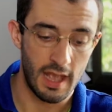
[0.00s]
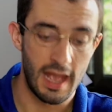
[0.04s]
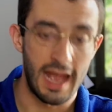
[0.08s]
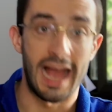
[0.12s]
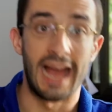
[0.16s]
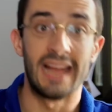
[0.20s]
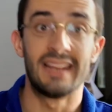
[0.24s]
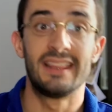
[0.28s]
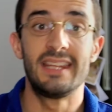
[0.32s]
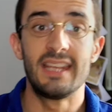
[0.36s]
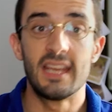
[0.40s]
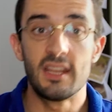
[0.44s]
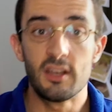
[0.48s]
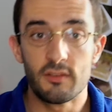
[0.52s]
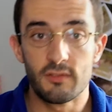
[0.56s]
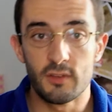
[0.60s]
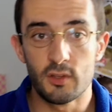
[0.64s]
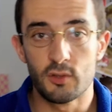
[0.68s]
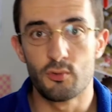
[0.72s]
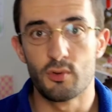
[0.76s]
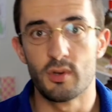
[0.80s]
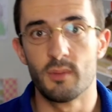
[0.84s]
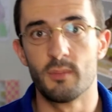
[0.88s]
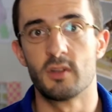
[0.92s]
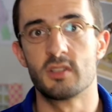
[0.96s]
At the end of the
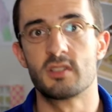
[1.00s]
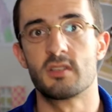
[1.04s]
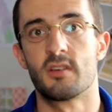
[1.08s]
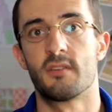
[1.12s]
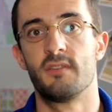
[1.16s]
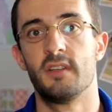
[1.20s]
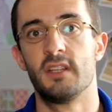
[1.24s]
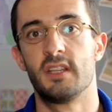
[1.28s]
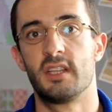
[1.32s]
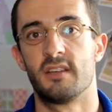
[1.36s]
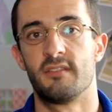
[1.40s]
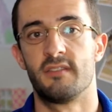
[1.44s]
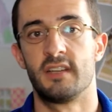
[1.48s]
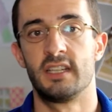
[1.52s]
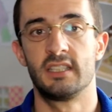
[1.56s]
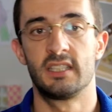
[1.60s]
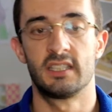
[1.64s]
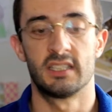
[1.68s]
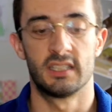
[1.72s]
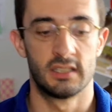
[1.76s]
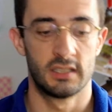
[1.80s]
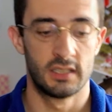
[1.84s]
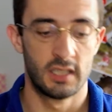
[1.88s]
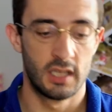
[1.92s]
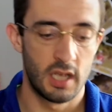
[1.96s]
3 months of
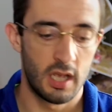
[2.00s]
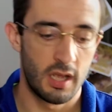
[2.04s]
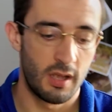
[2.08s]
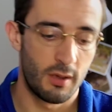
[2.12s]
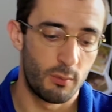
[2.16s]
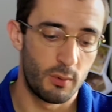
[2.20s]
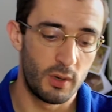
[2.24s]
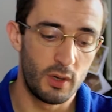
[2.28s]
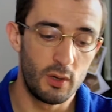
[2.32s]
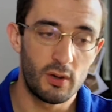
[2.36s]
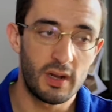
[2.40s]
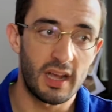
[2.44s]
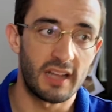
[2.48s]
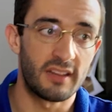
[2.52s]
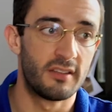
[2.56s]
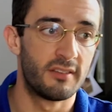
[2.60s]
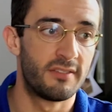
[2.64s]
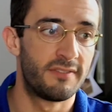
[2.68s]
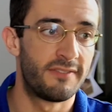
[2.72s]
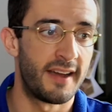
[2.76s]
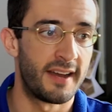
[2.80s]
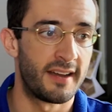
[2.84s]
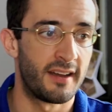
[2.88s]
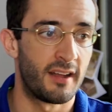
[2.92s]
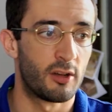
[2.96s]
intervention, we look at the
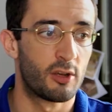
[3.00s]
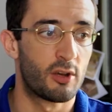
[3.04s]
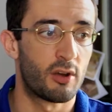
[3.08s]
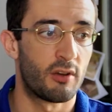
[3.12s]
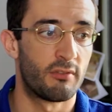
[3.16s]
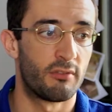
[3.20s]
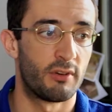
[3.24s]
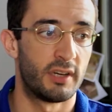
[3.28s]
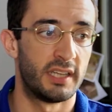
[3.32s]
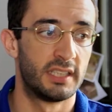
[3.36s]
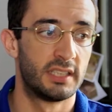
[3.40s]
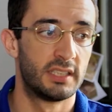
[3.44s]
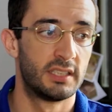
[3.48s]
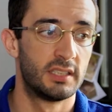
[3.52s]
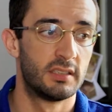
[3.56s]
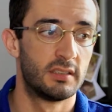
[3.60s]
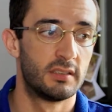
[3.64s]
final coverage,